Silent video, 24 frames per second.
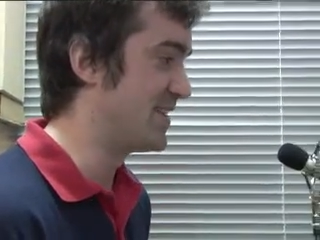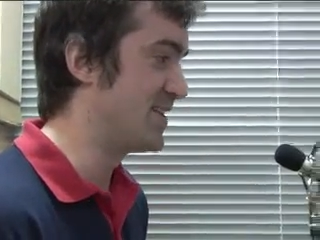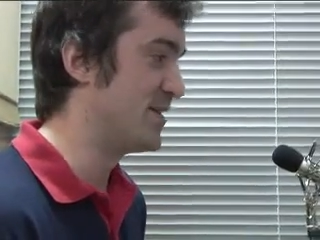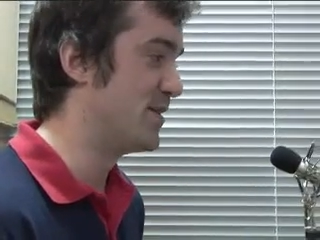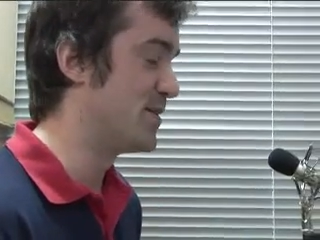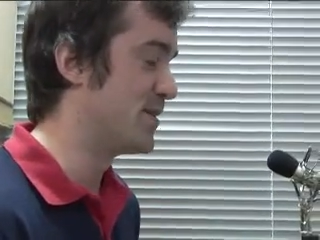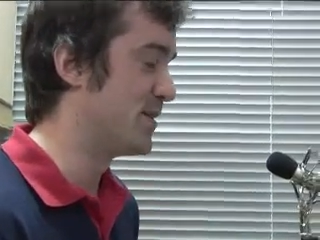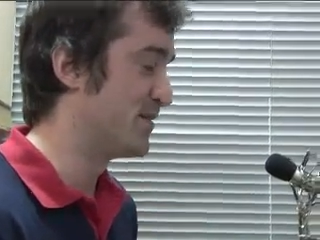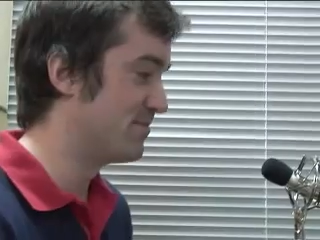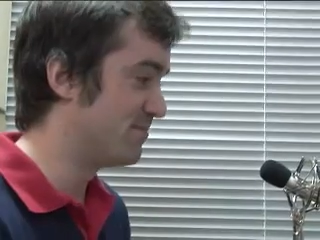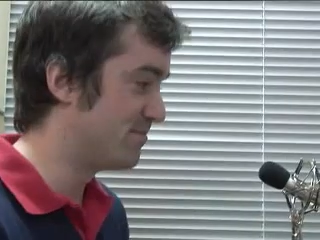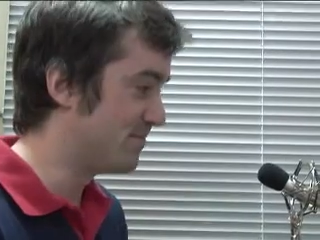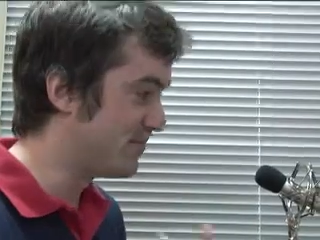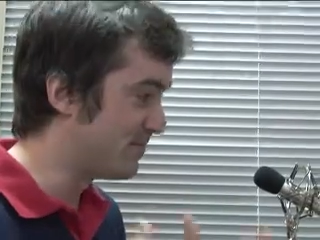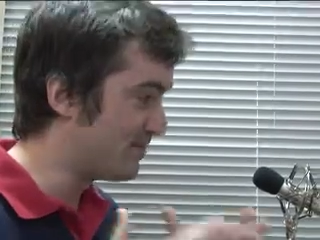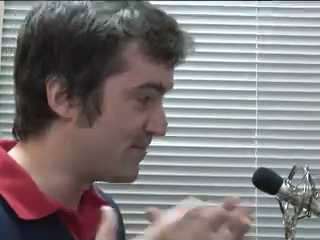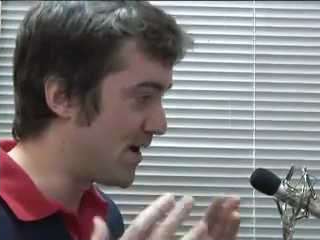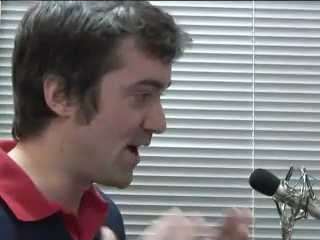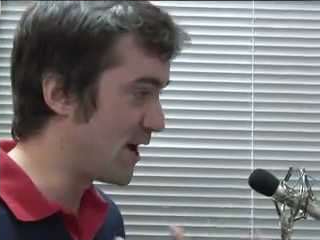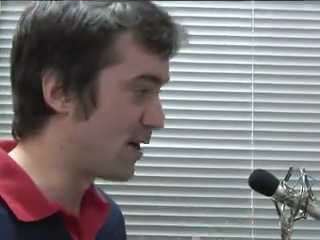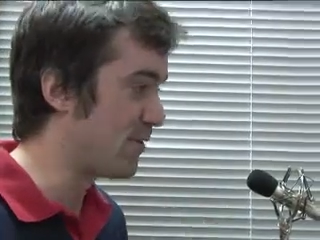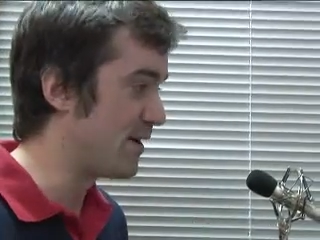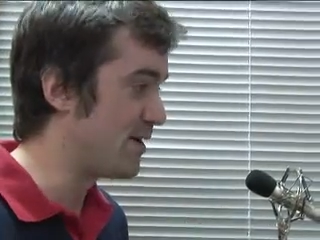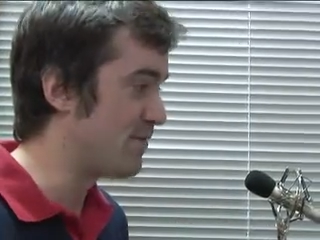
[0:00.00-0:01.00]
You're
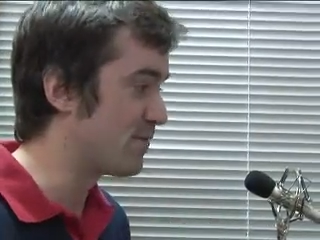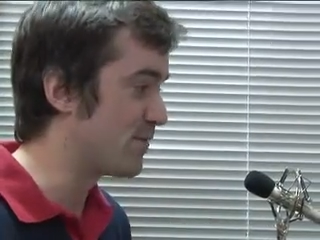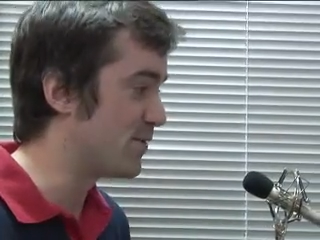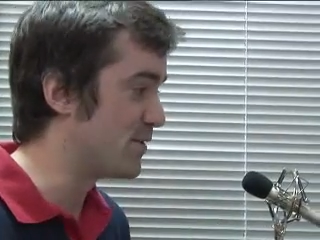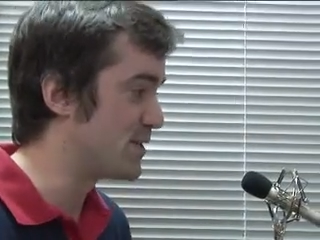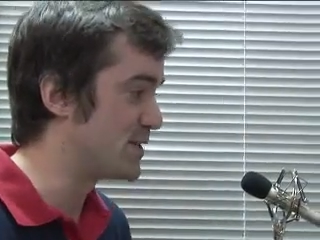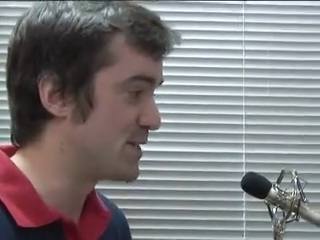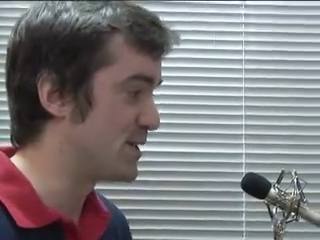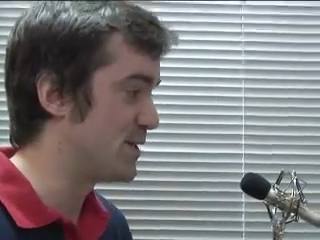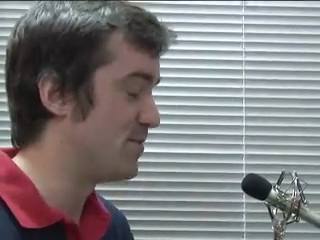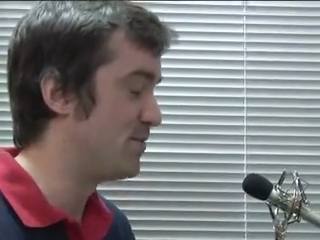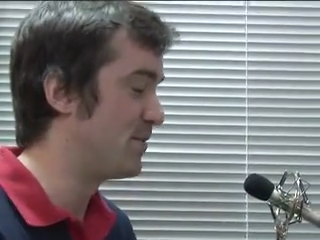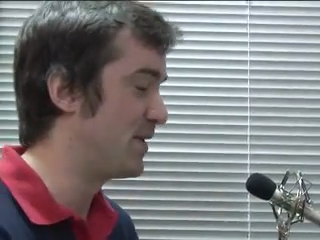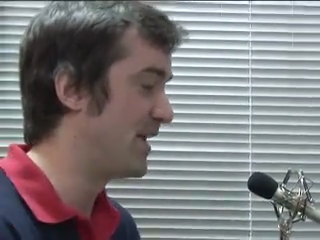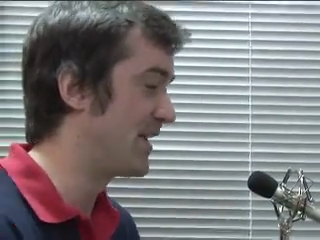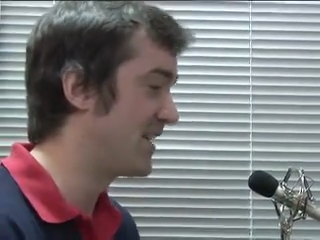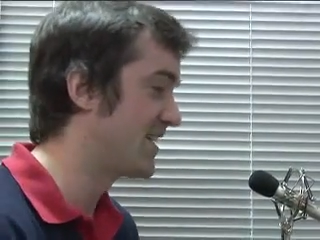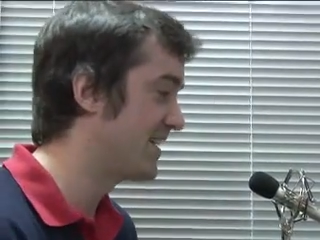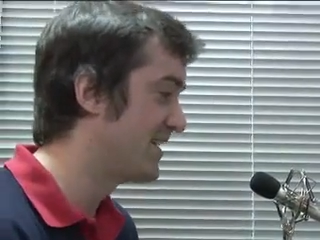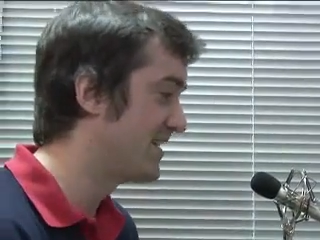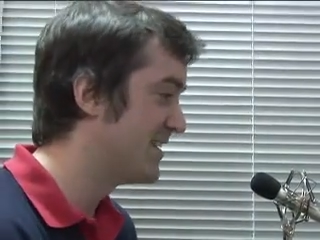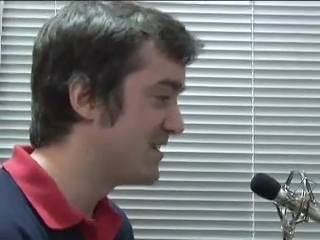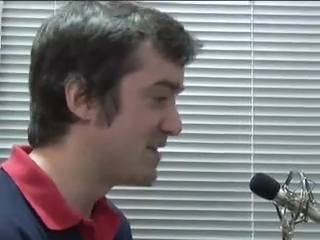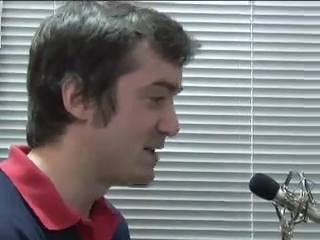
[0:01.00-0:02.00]
hungering for some
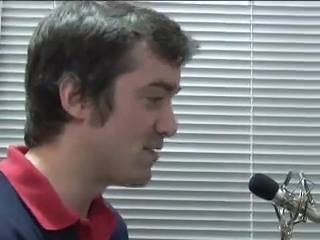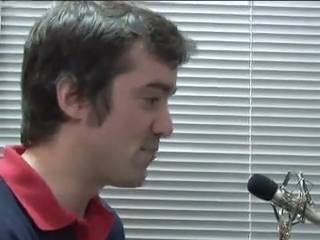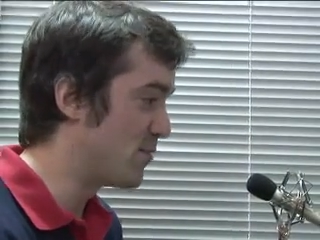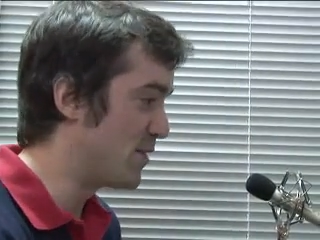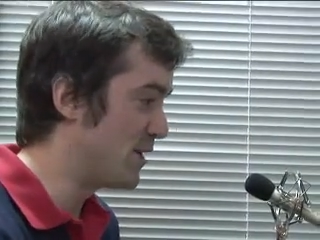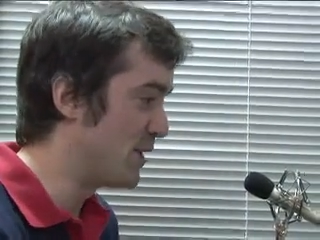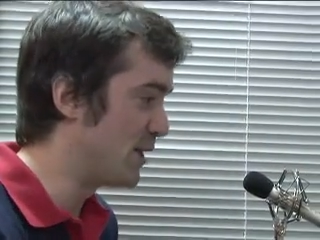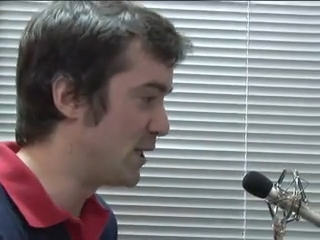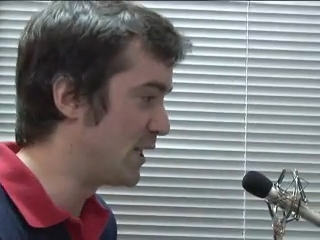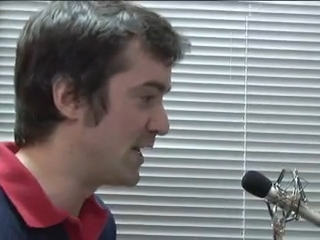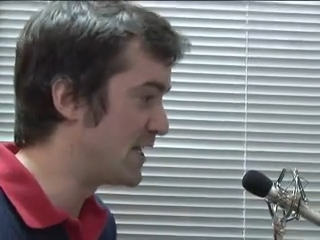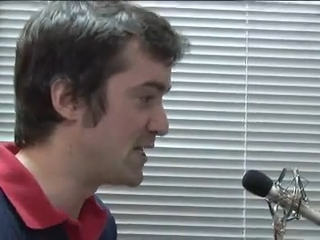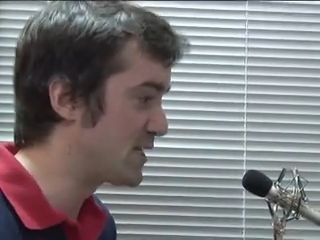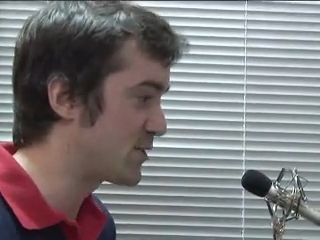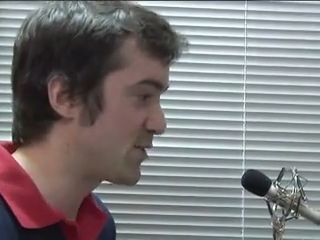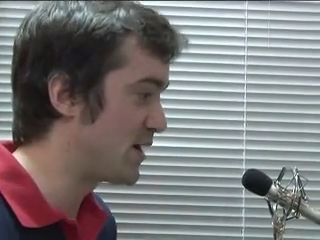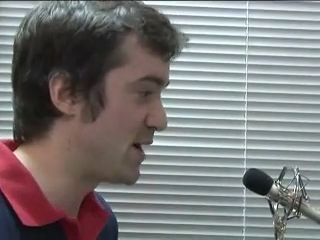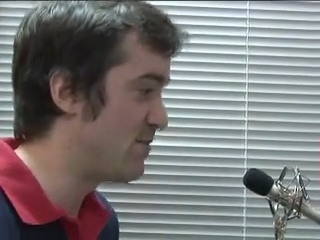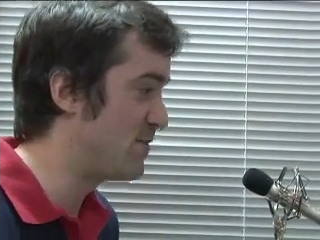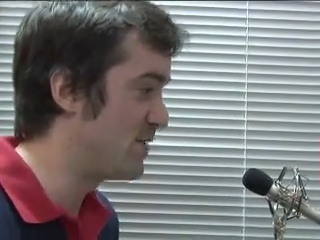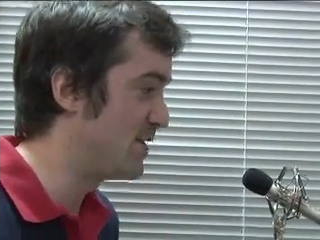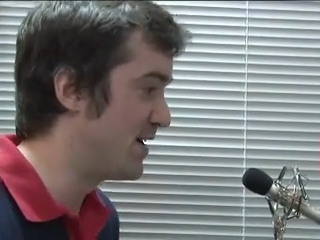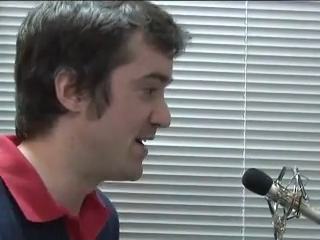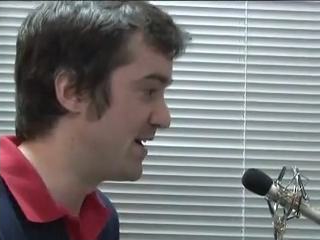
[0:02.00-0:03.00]
real ice
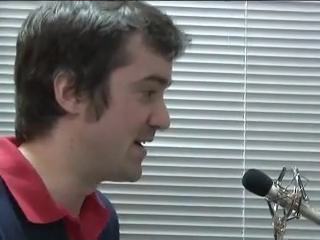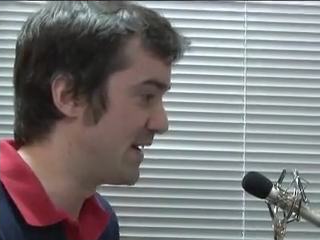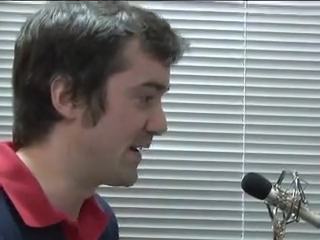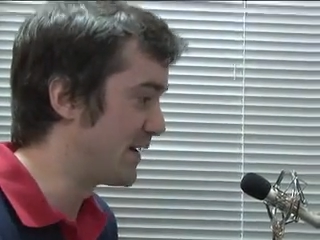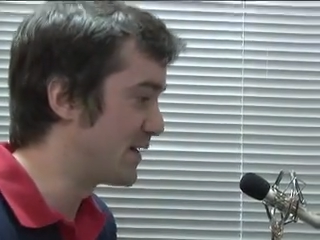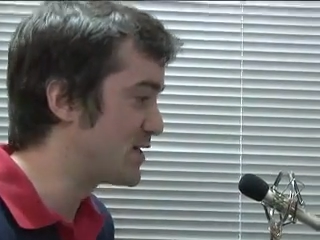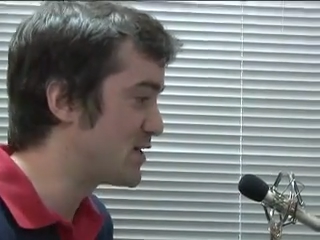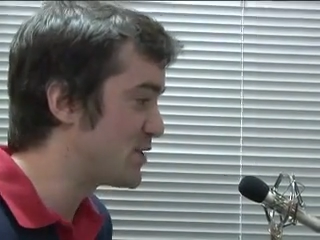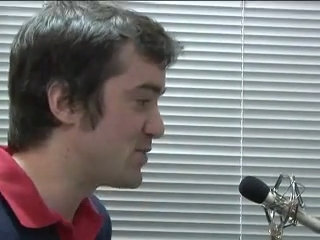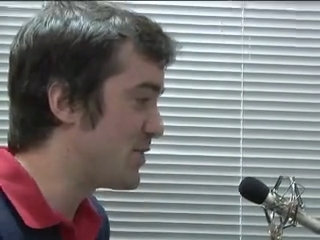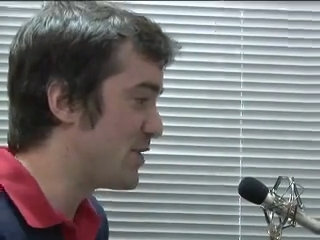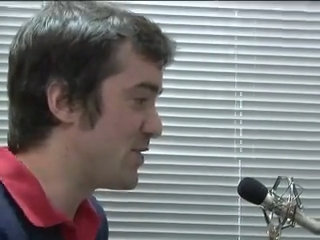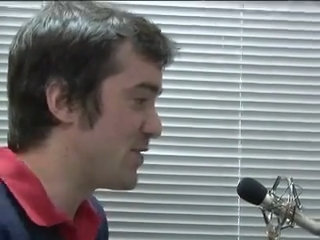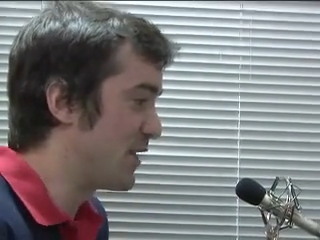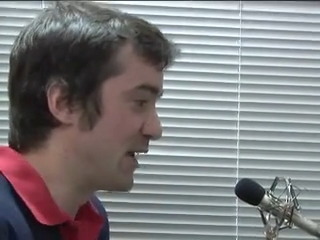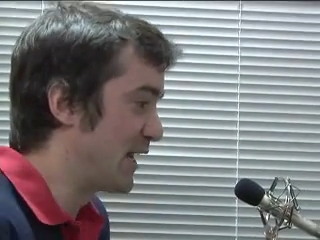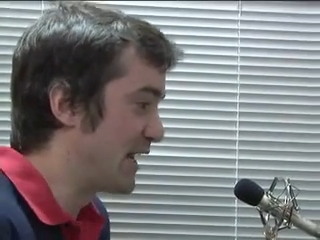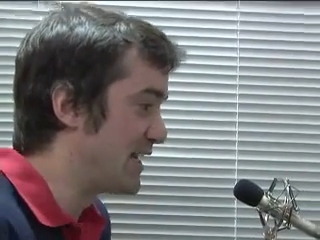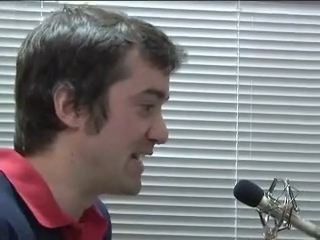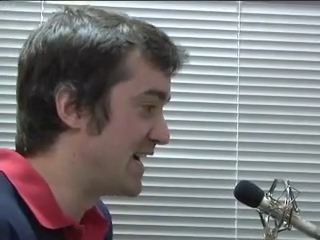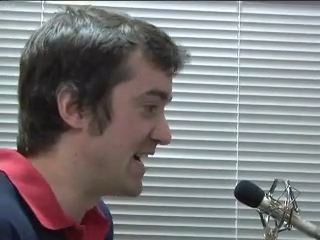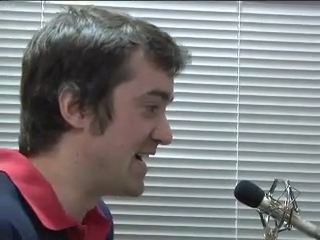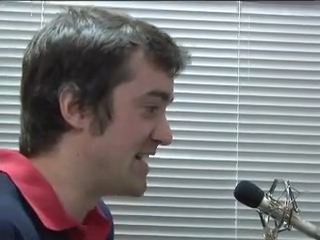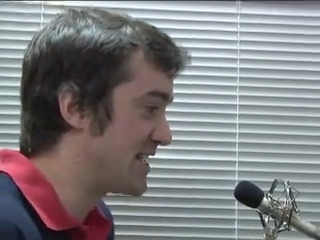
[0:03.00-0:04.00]
cream and not
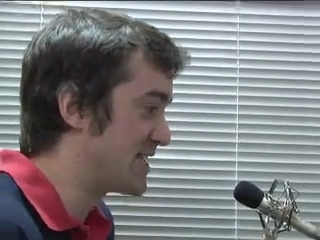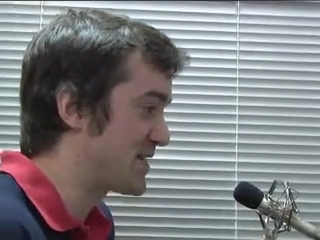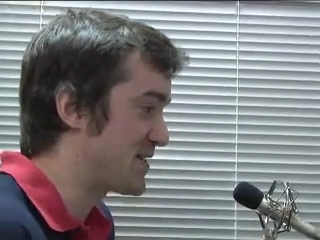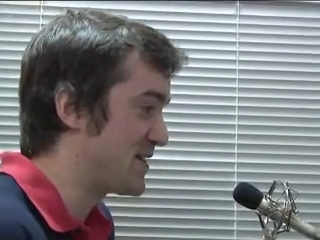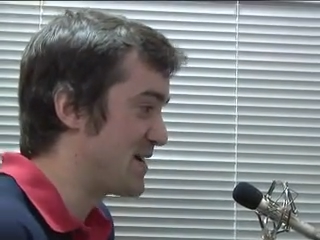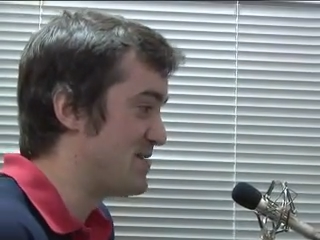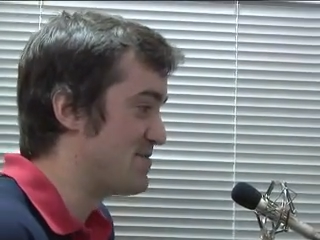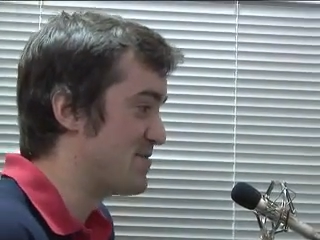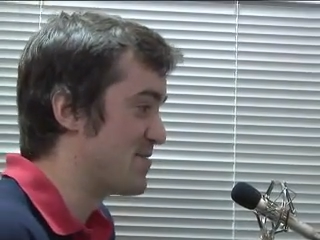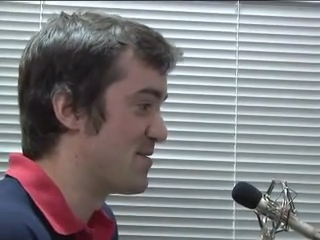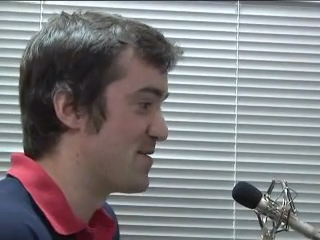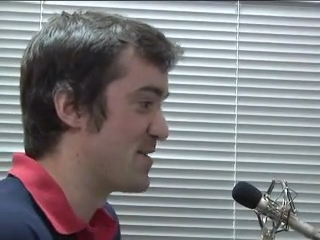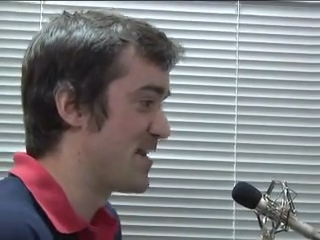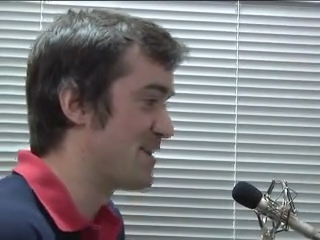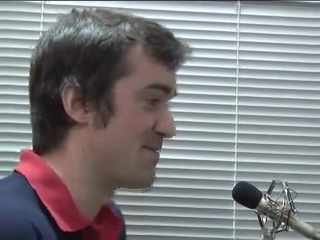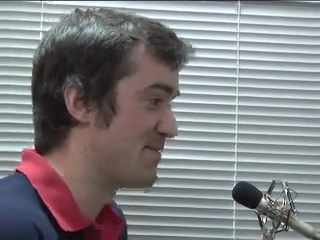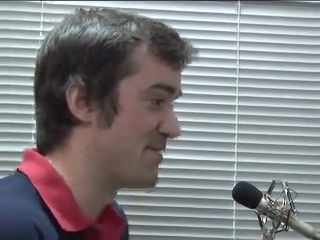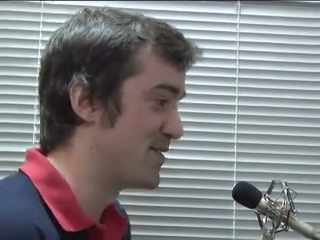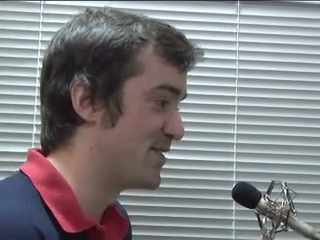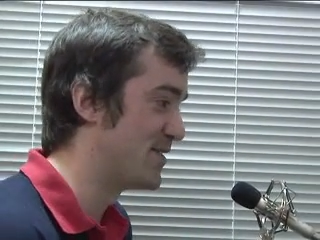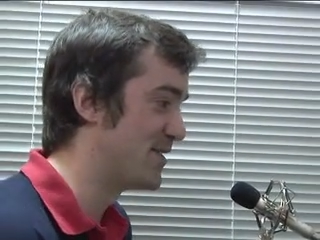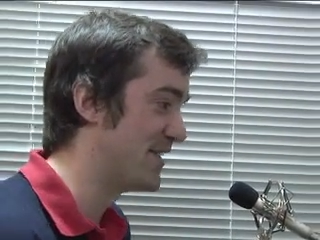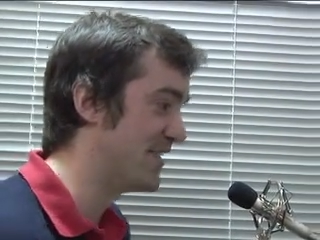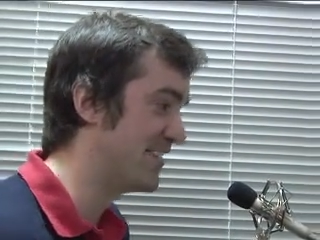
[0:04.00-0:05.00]
spirulina ice cream or
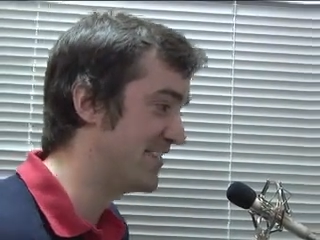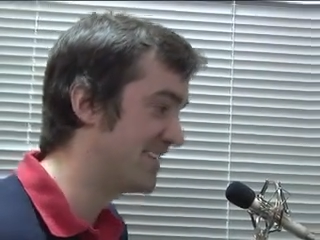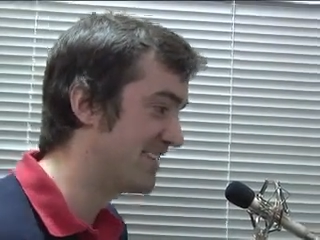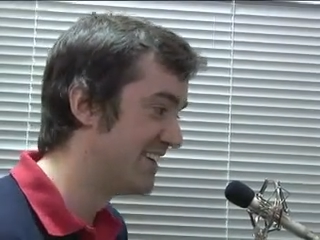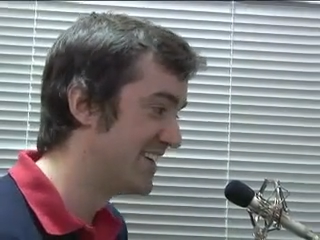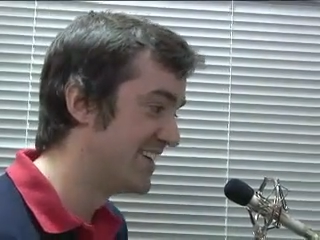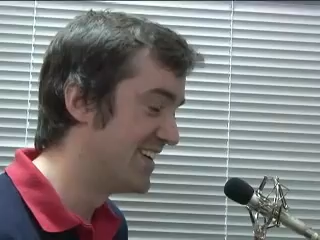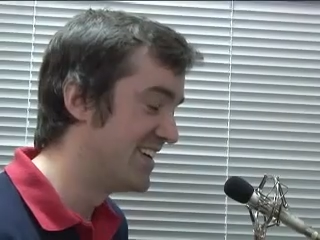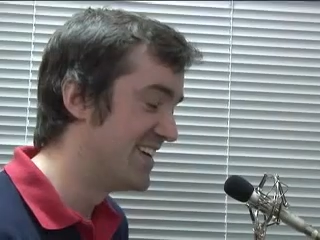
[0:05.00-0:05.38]
whatever, and